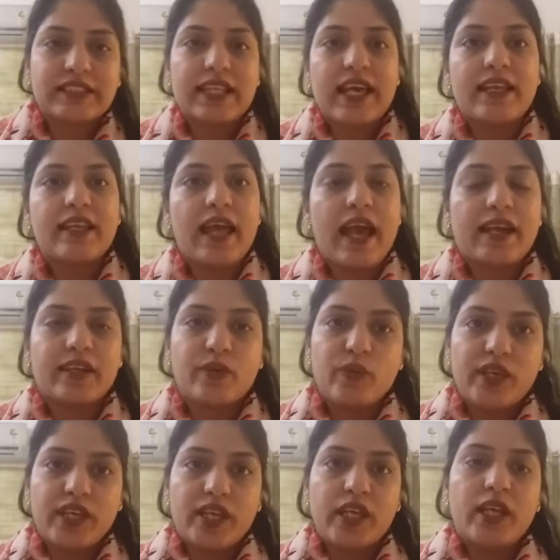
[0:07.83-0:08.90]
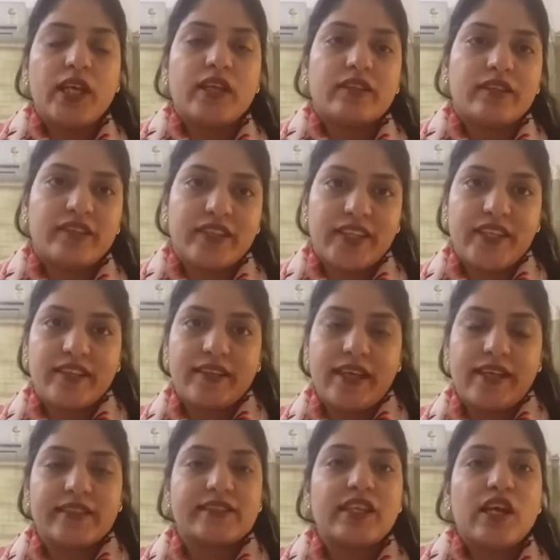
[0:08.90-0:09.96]
then activity 13
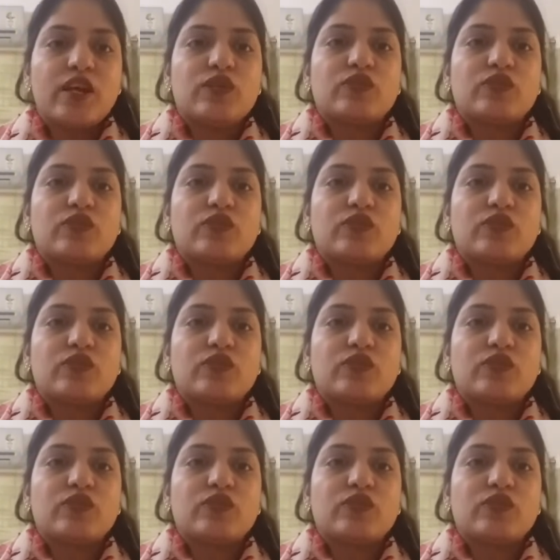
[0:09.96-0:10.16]
next.